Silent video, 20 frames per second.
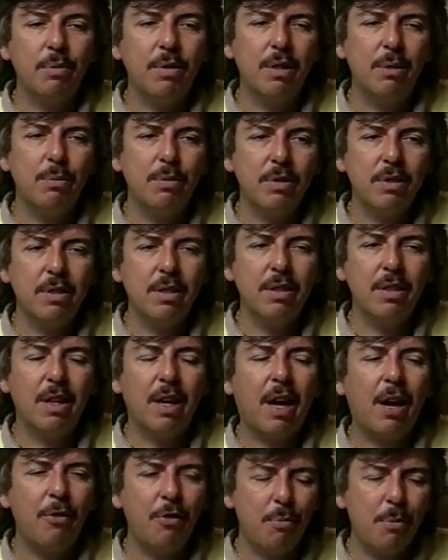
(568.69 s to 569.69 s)
But he was,
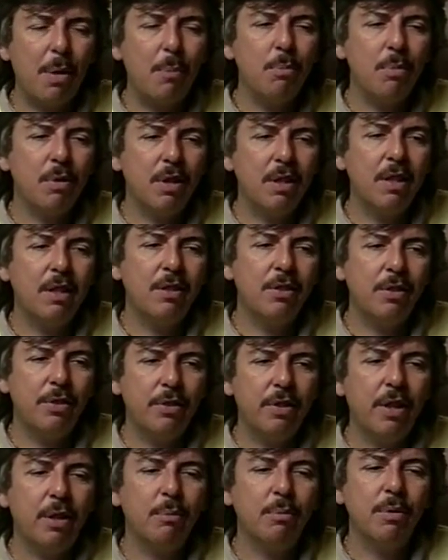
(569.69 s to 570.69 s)
I remember the Indian
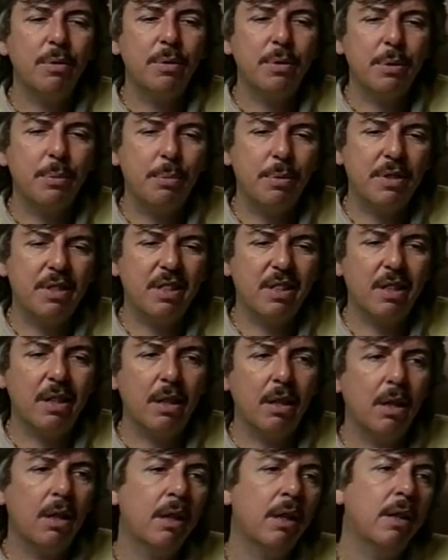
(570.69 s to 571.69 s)
gentleman, he was a
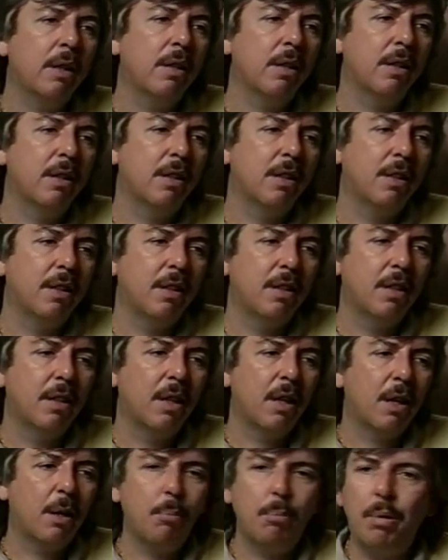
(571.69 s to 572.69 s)
particularly
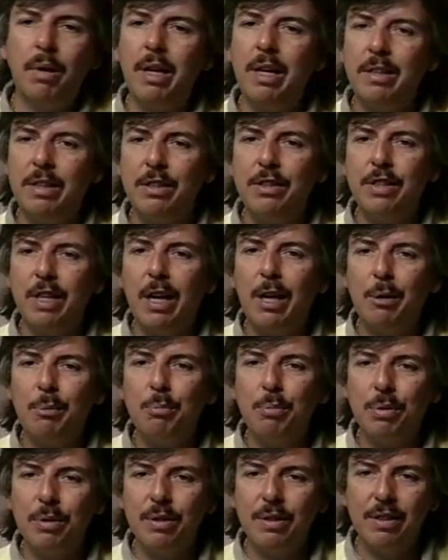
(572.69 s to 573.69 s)
complaining
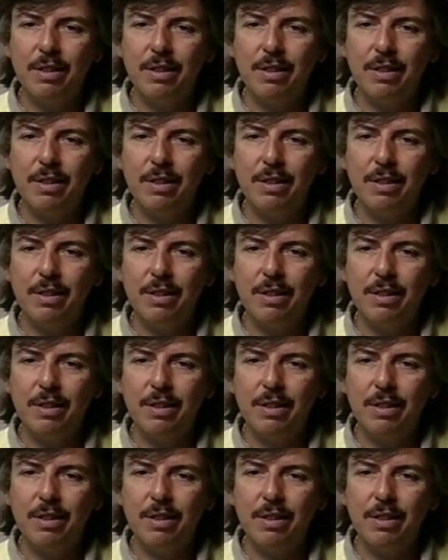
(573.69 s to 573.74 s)
type.